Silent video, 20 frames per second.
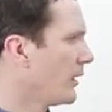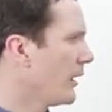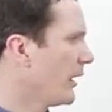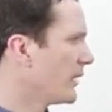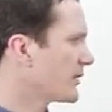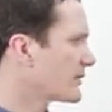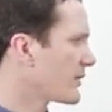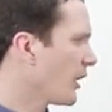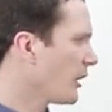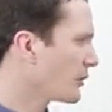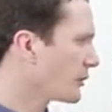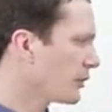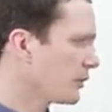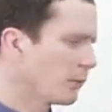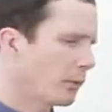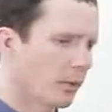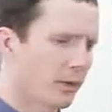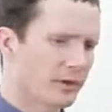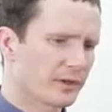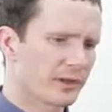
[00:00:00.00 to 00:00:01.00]
It's also
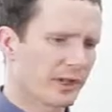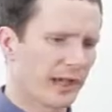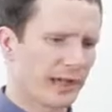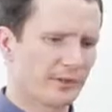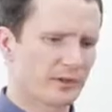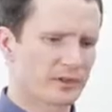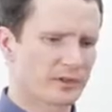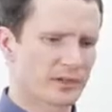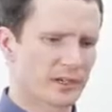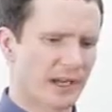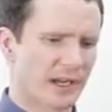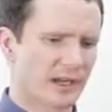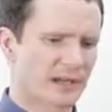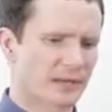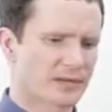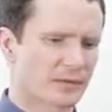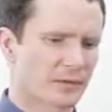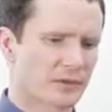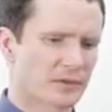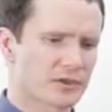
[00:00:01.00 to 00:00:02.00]
important to have a
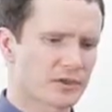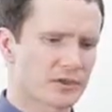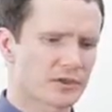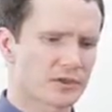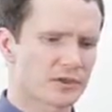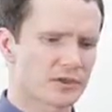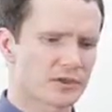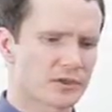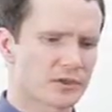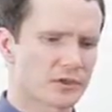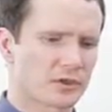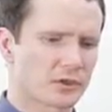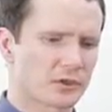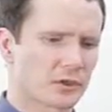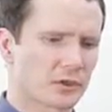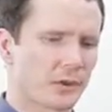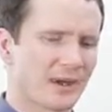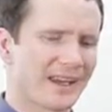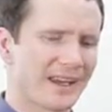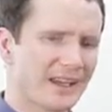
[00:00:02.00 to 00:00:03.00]
chance for students to
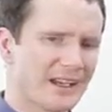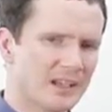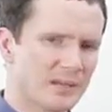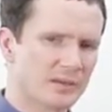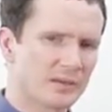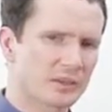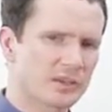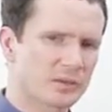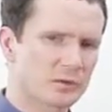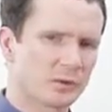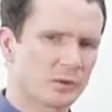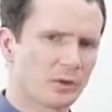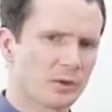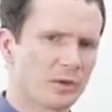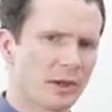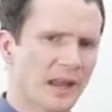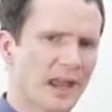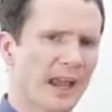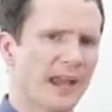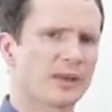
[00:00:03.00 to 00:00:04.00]
do
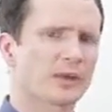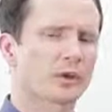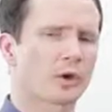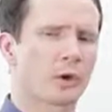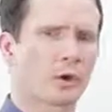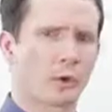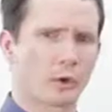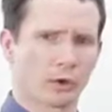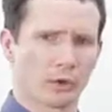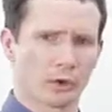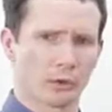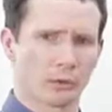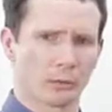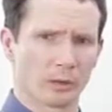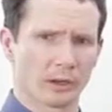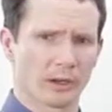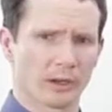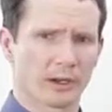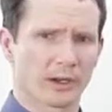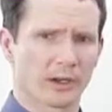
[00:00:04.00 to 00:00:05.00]
individual and choral
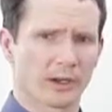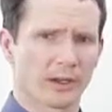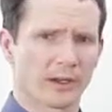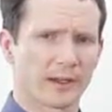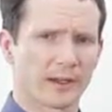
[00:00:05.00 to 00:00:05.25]
work.